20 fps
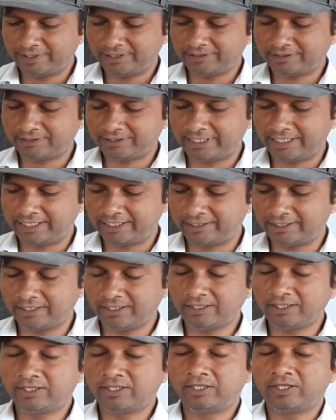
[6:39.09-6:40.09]
means there is
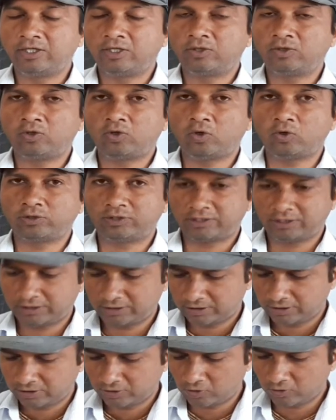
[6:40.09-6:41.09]
a
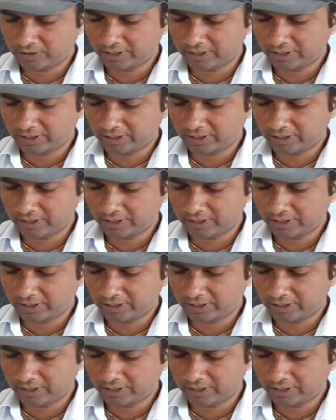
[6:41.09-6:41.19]
growth.